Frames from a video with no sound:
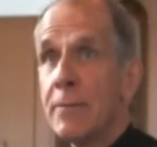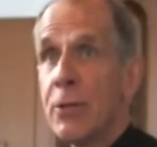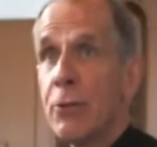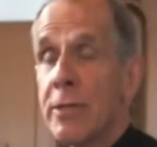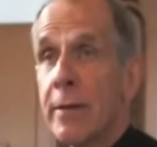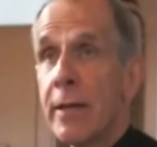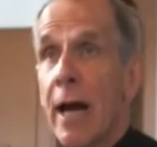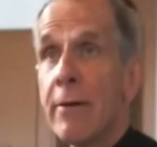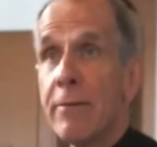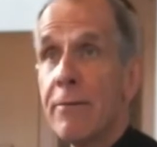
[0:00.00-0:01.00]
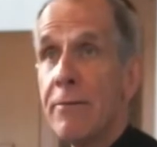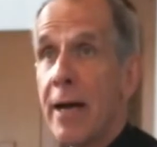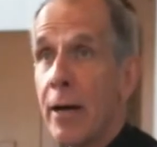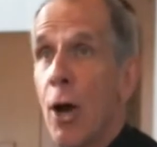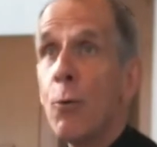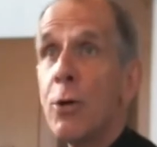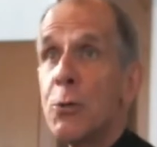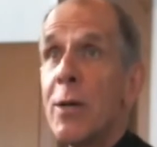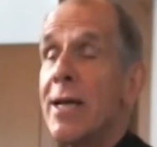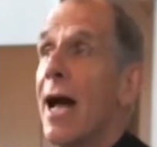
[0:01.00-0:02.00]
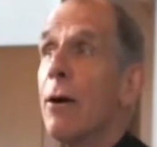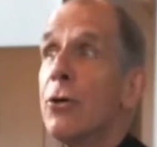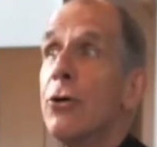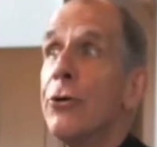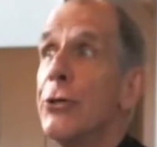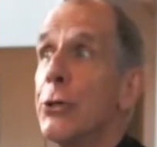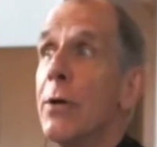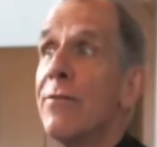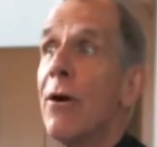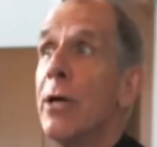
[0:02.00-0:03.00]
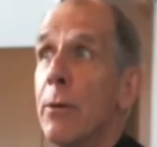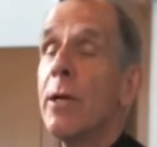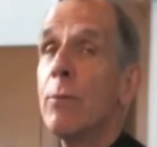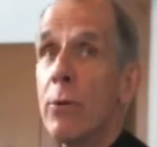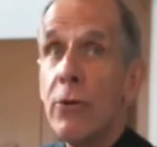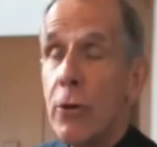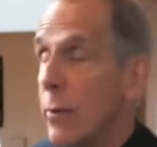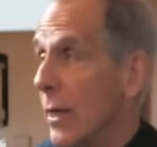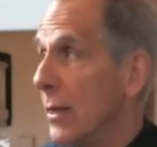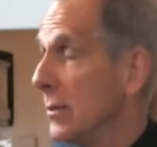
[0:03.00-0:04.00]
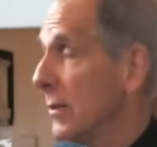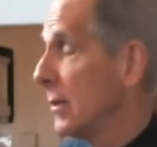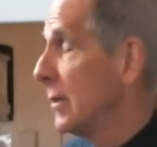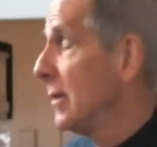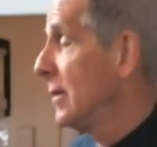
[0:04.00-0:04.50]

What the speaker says: to do something out of fear, which we now could do if only we would do it.